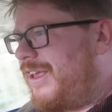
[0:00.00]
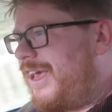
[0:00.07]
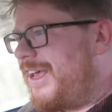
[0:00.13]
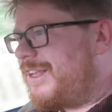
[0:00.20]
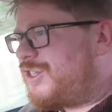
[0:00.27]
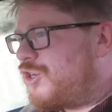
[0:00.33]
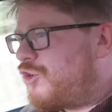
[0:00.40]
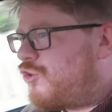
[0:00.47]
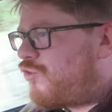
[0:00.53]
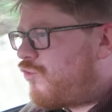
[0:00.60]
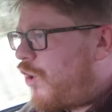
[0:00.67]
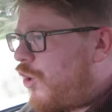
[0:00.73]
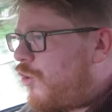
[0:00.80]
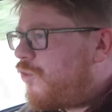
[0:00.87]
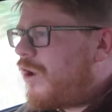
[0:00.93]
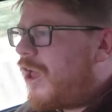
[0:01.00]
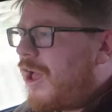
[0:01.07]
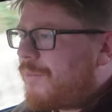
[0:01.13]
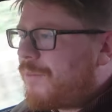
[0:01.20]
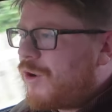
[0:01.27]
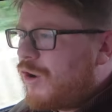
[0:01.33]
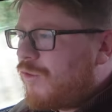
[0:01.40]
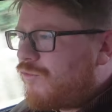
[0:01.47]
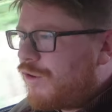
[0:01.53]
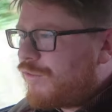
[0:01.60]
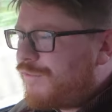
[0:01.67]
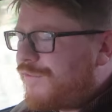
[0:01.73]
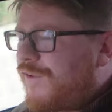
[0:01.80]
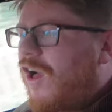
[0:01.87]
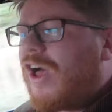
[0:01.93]
It's a grown-up,
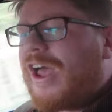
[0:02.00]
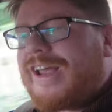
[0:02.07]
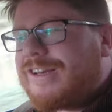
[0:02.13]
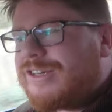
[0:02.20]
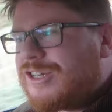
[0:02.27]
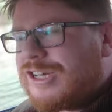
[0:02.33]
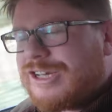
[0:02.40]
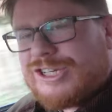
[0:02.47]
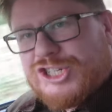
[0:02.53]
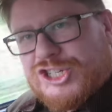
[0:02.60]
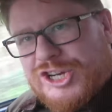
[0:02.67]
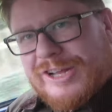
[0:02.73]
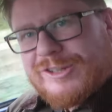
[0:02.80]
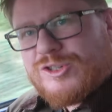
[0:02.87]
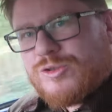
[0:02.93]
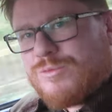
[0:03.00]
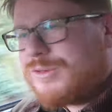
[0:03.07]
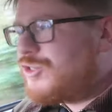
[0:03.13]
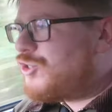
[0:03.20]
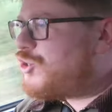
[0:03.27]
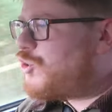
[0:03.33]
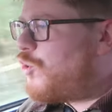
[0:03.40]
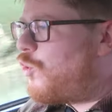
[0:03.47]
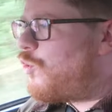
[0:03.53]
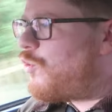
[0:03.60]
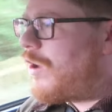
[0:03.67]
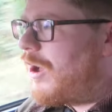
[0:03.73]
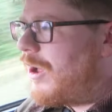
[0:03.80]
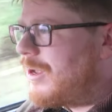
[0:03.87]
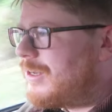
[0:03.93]
refined gentleman's
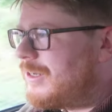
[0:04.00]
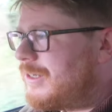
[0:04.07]
tourer,